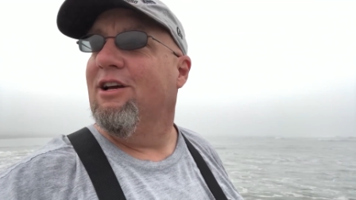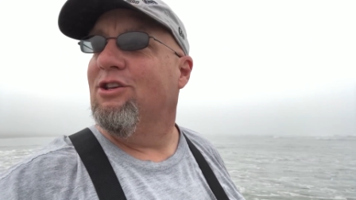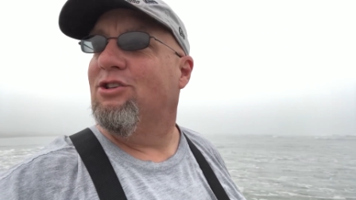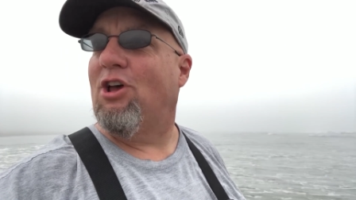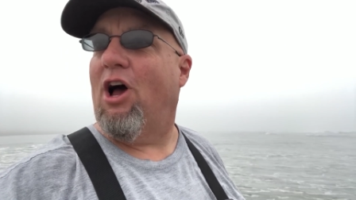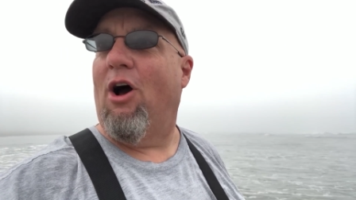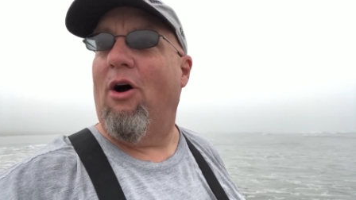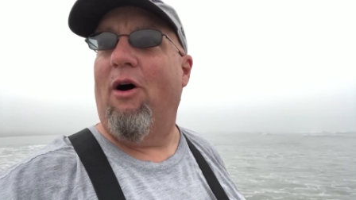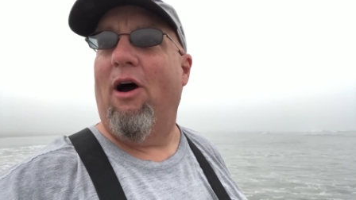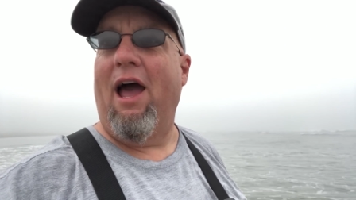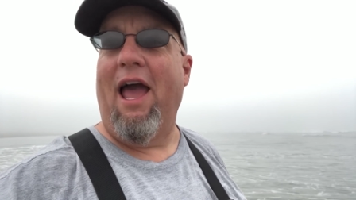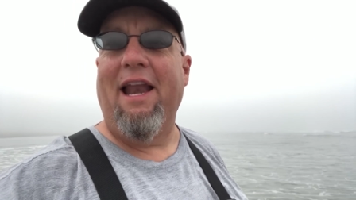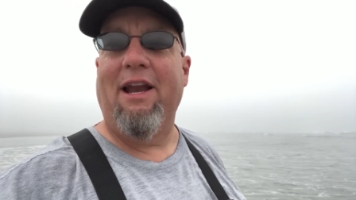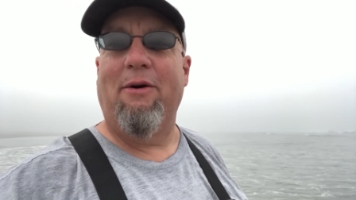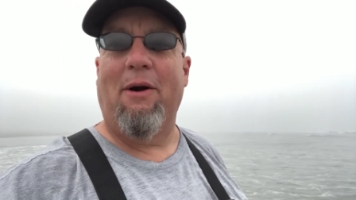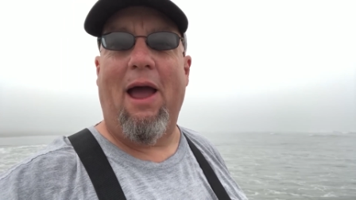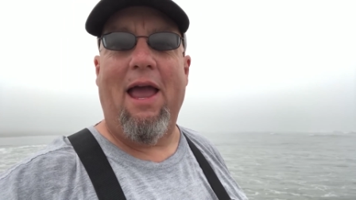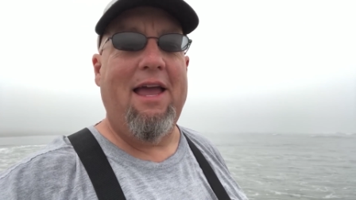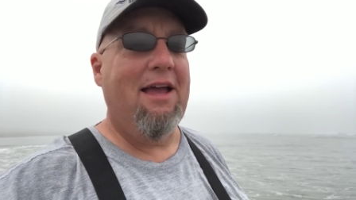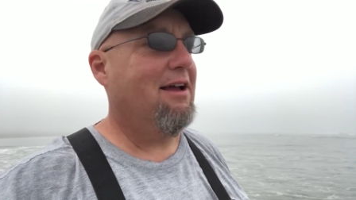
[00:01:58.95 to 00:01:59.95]
So
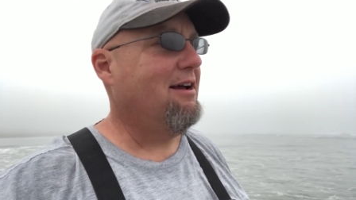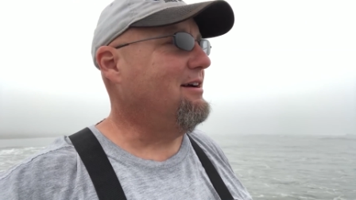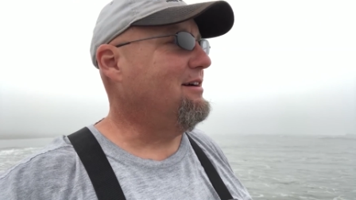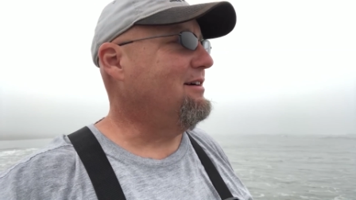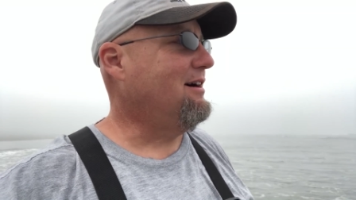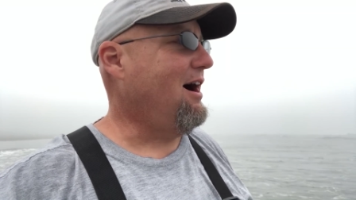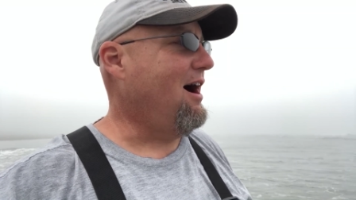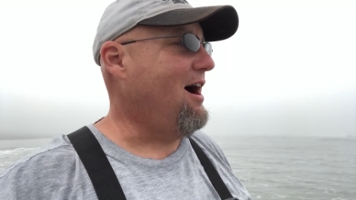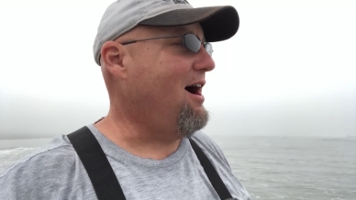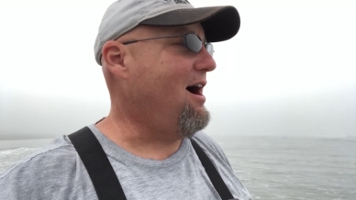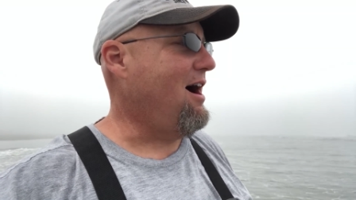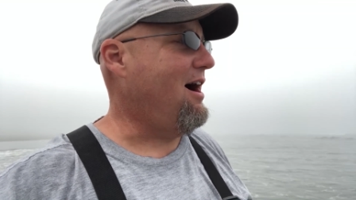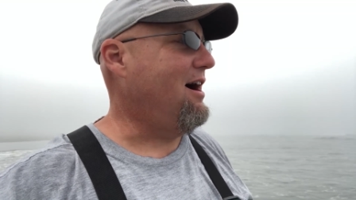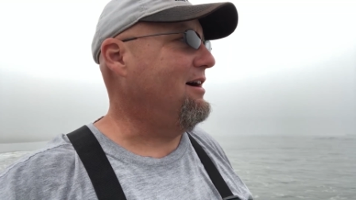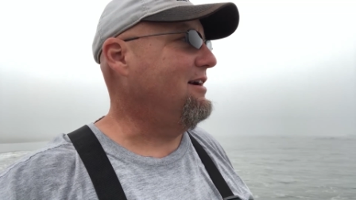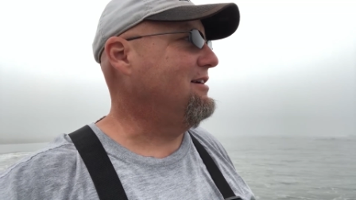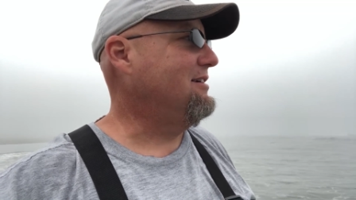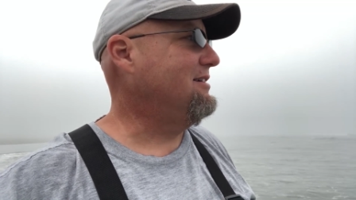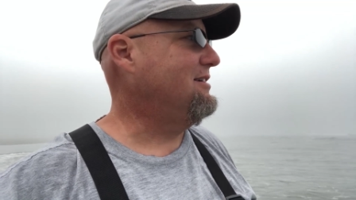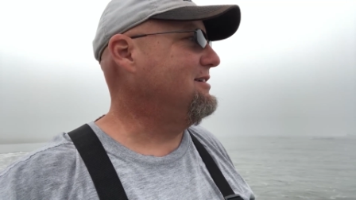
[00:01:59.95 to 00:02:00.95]
anyway,
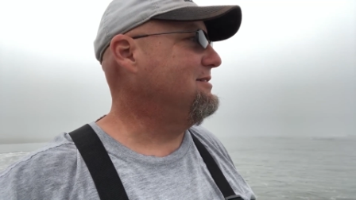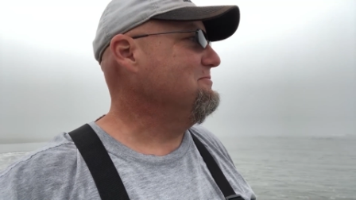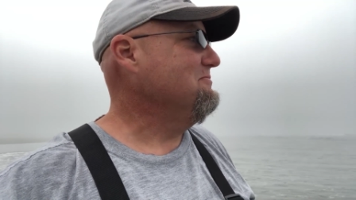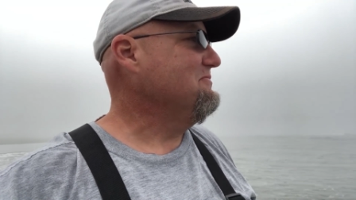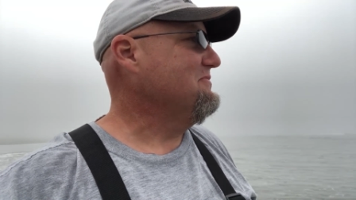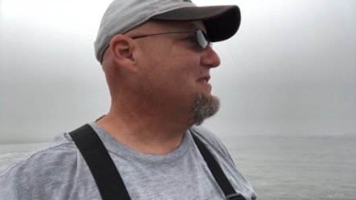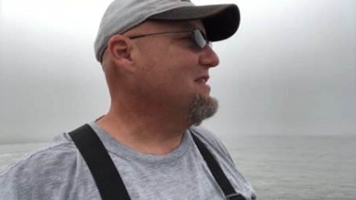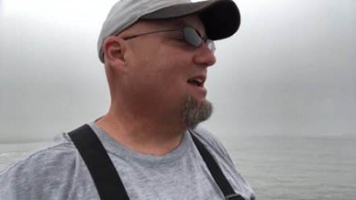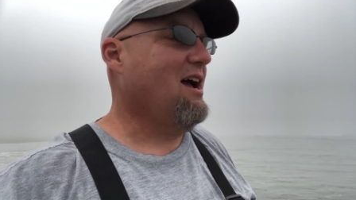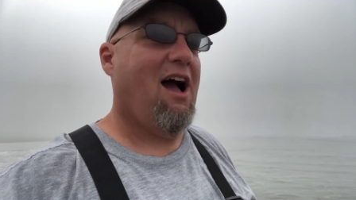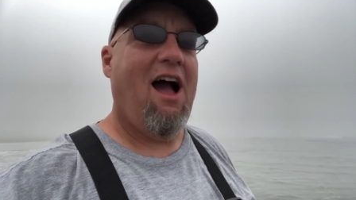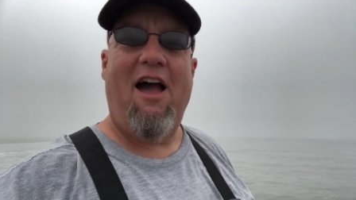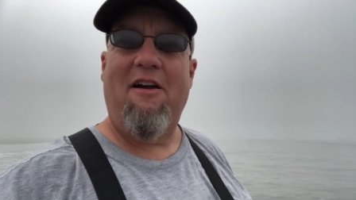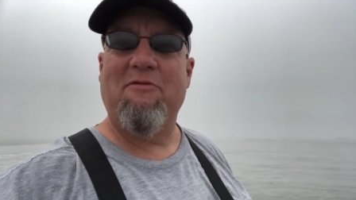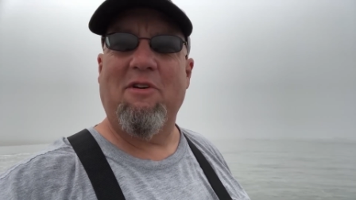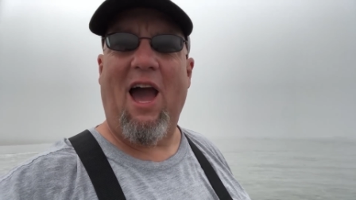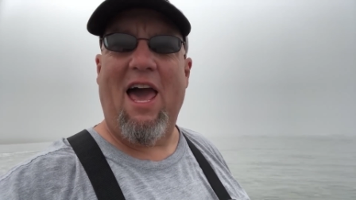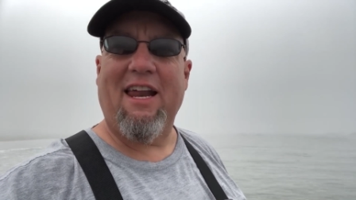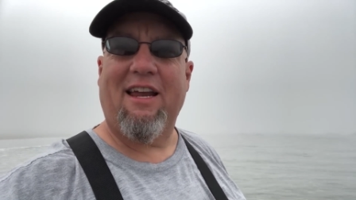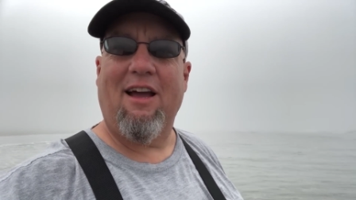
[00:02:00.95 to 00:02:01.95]

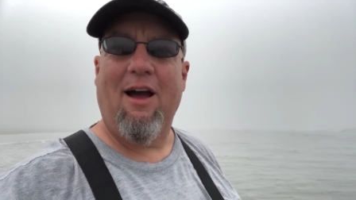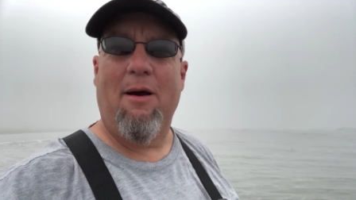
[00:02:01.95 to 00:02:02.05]
I've got a